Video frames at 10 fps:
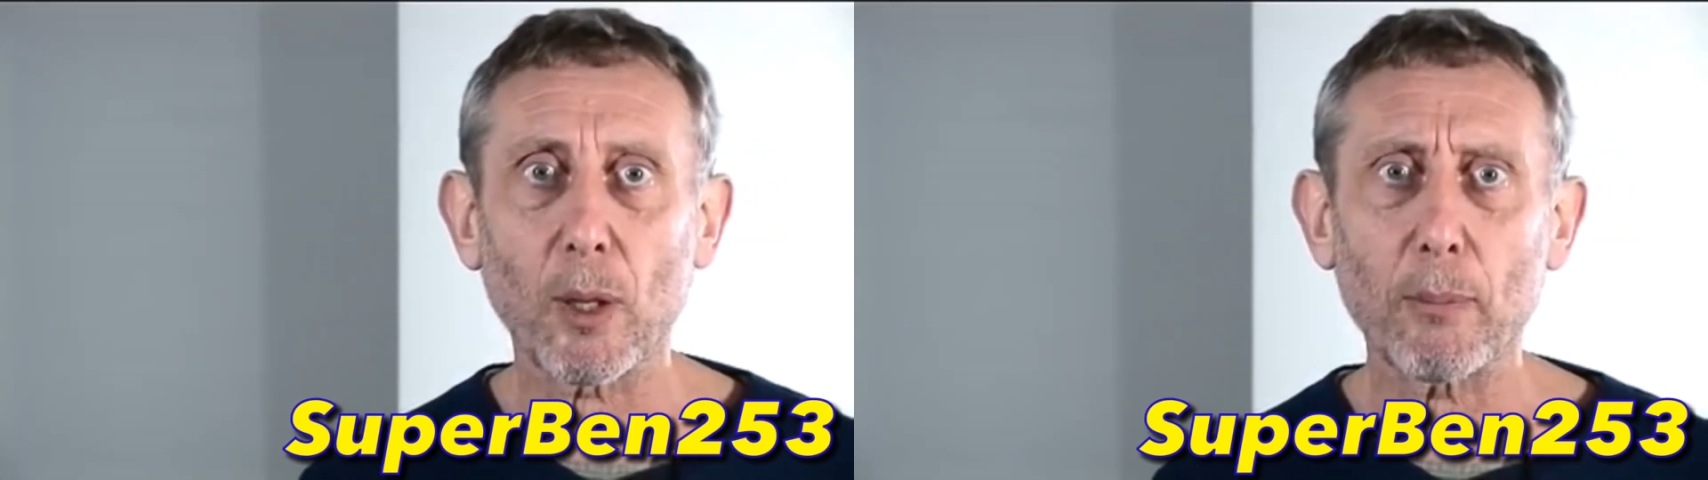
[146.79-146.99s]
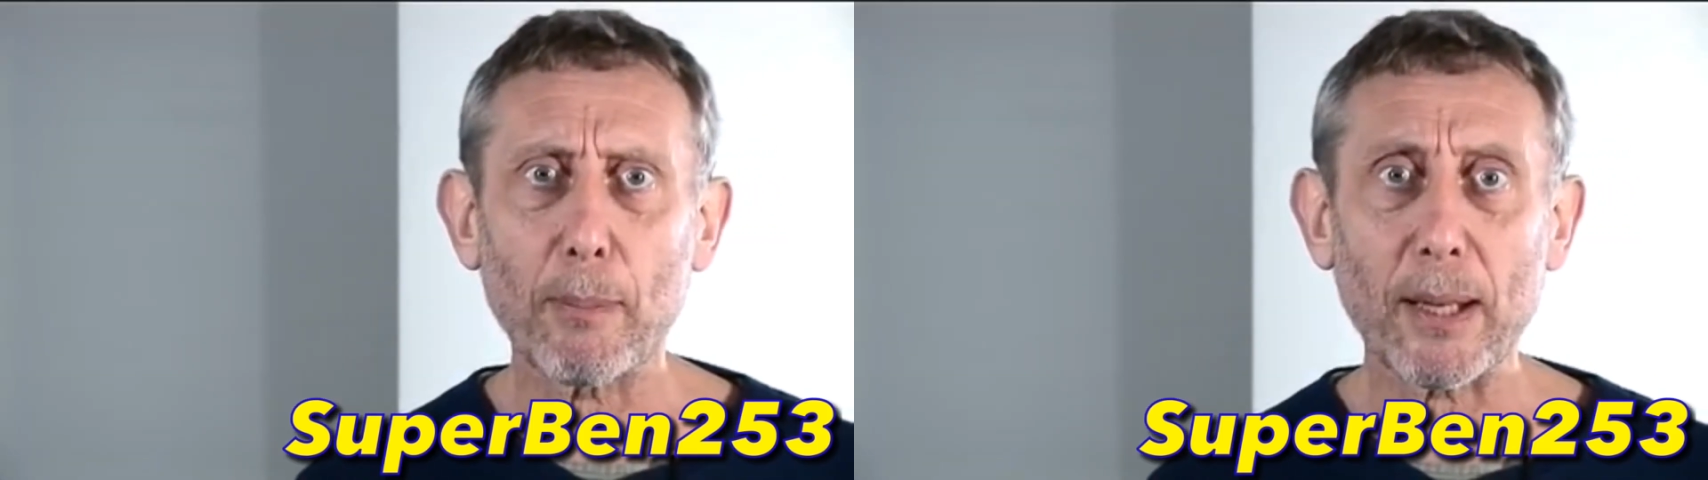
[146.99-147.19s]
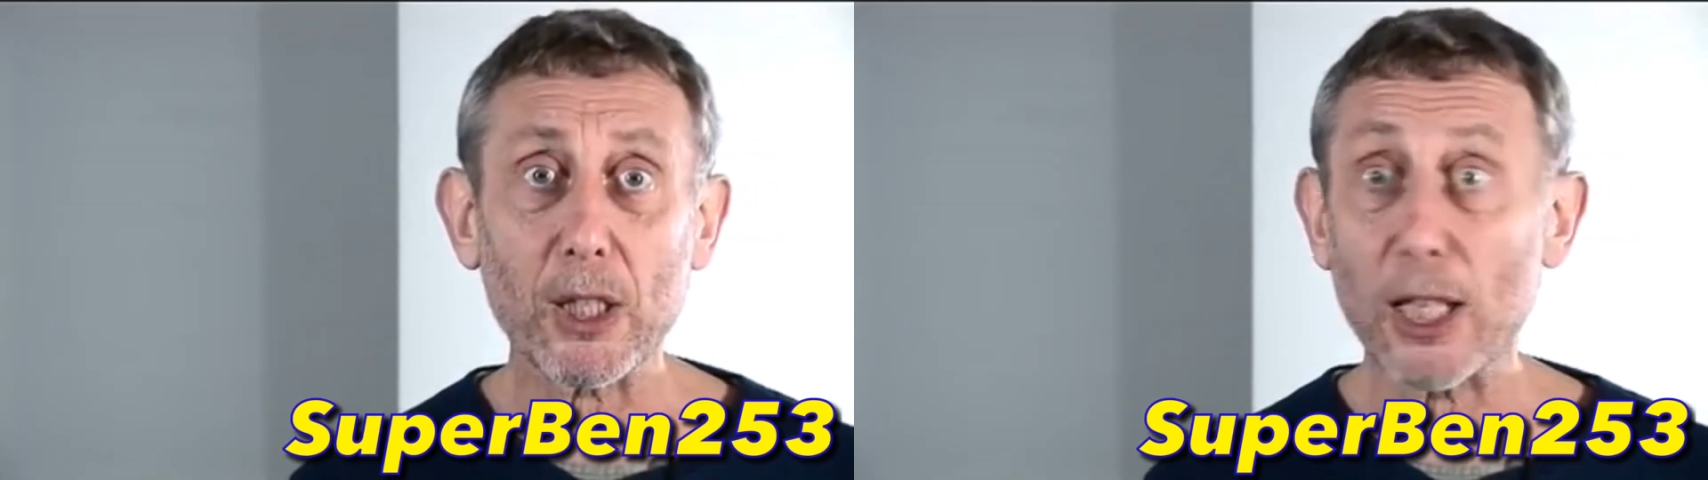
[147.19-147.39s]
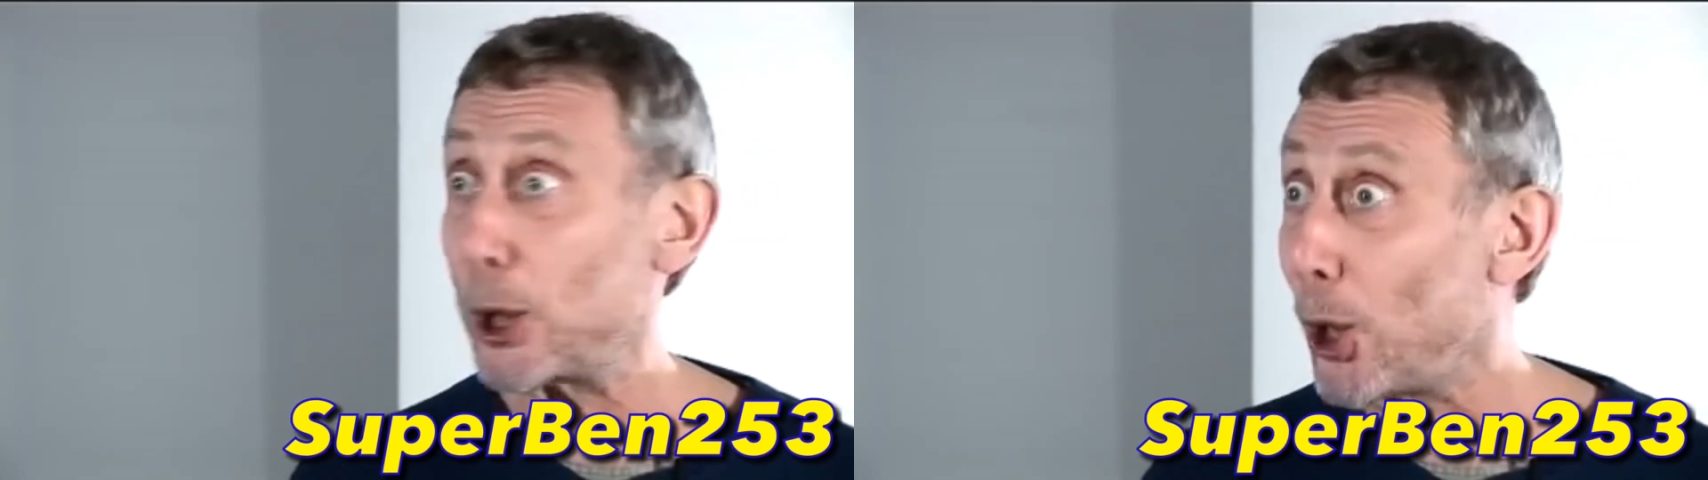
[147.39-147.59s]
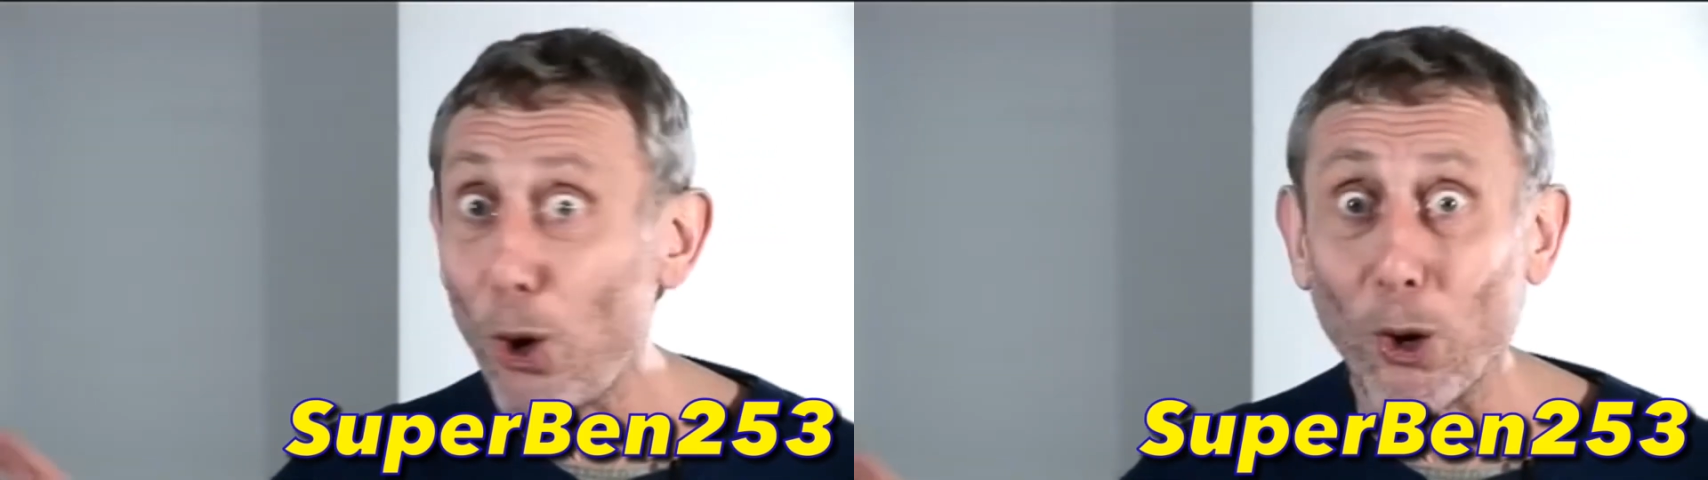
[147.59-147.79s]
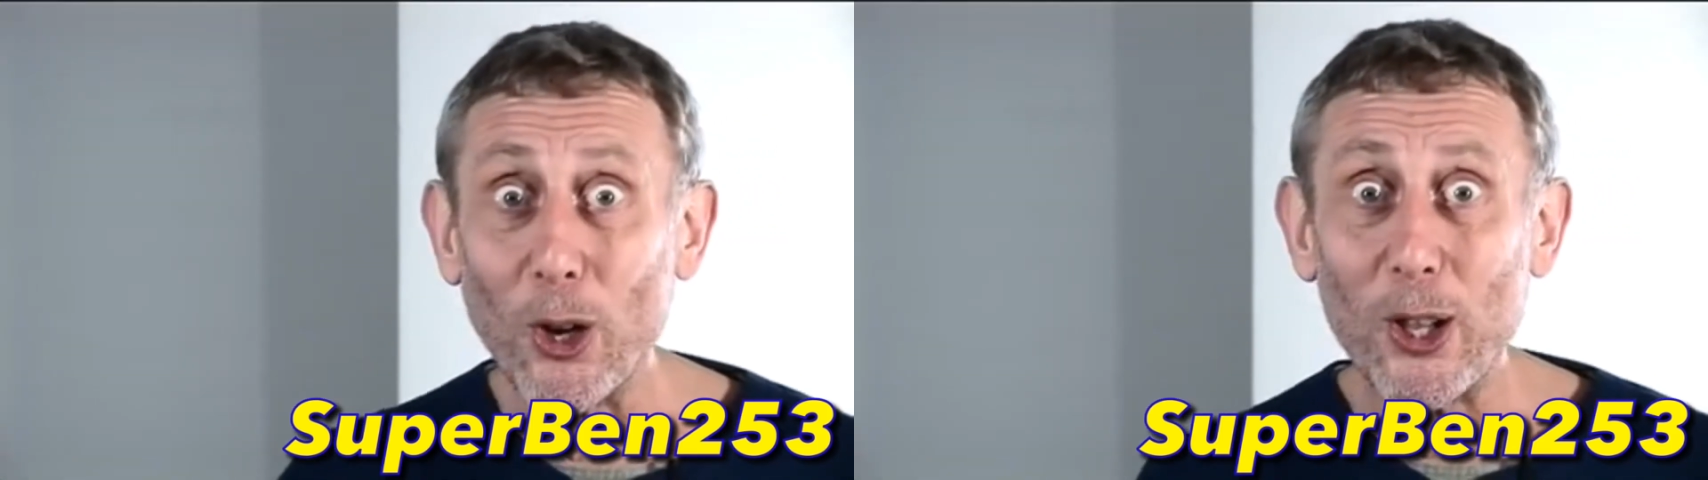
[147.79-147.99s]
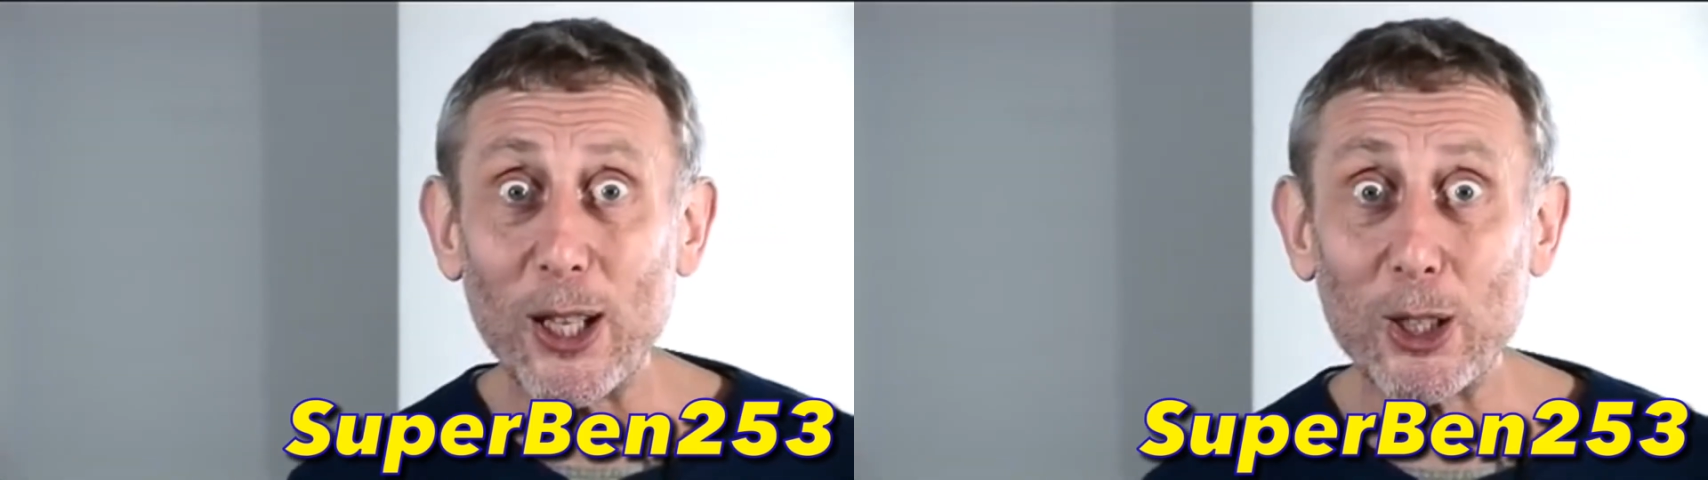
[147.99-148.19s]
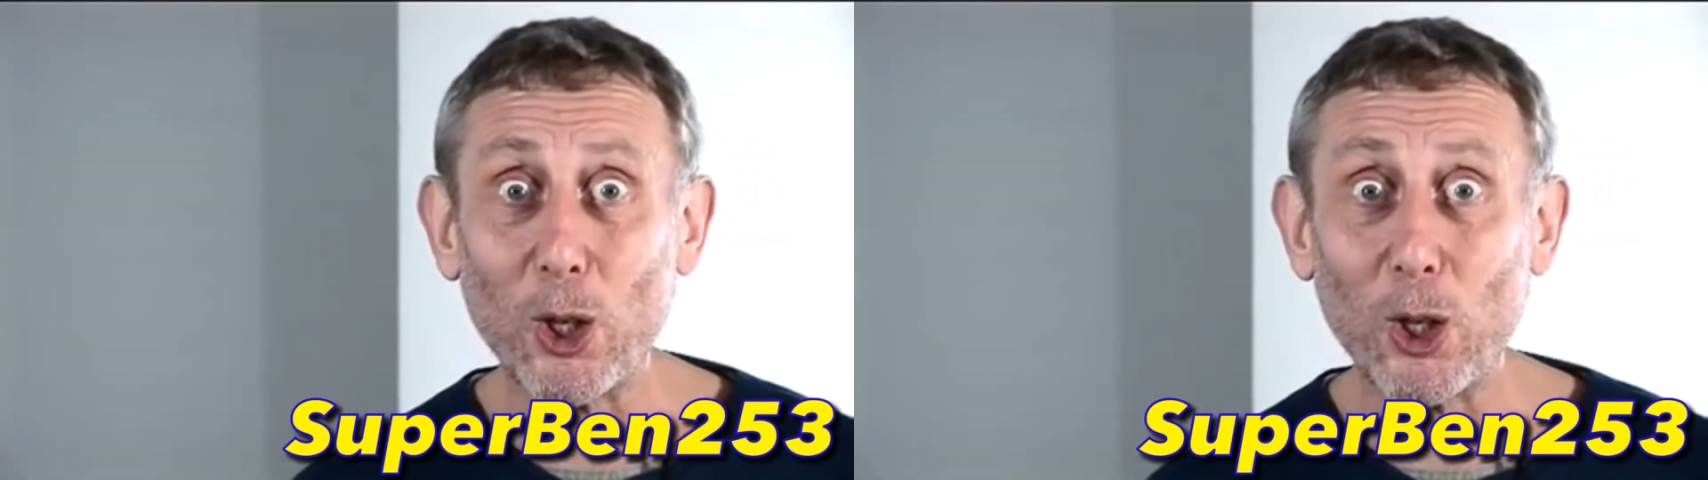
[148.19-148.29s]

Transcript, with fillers: My brother says, Look, there's